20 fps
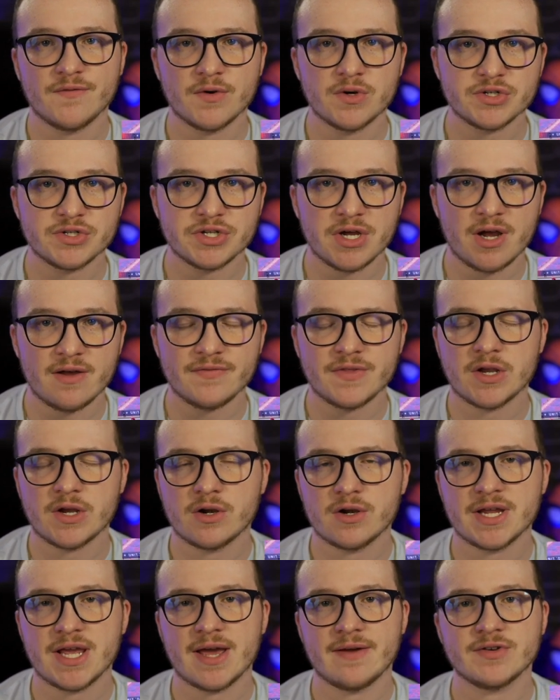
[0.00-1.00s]
First off, they
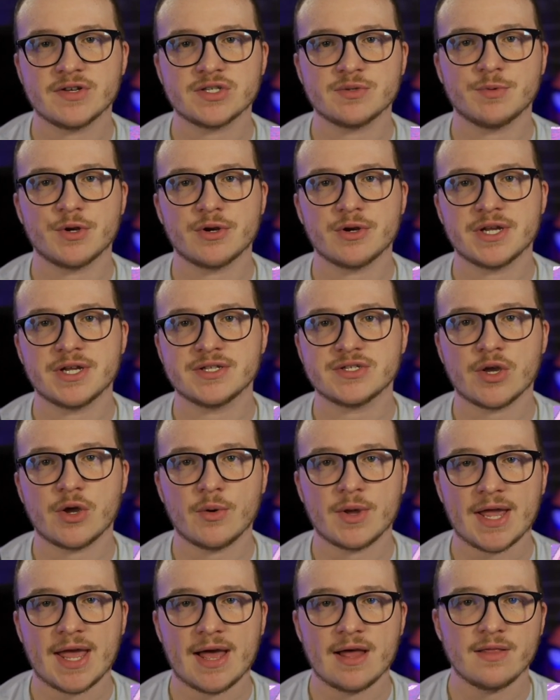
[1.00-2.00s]
already have experience
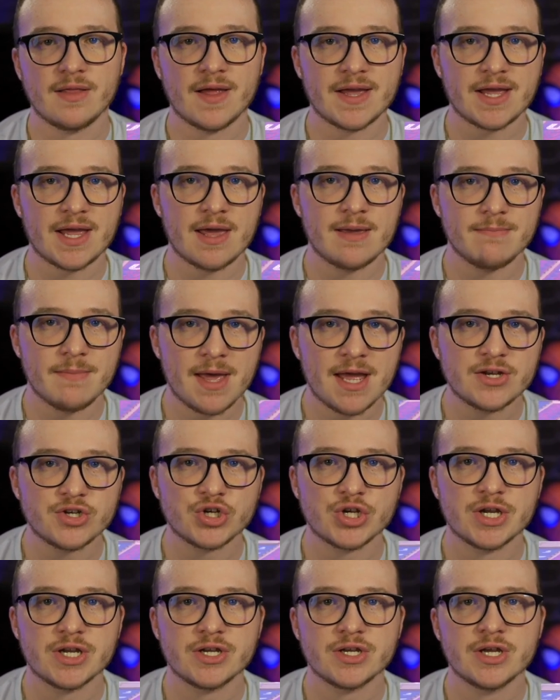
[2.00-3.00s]
going out, like I
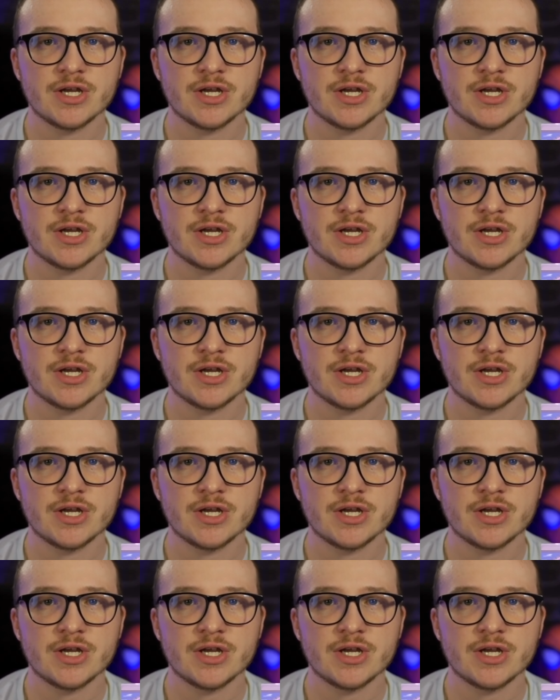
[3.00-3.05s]
mentioned,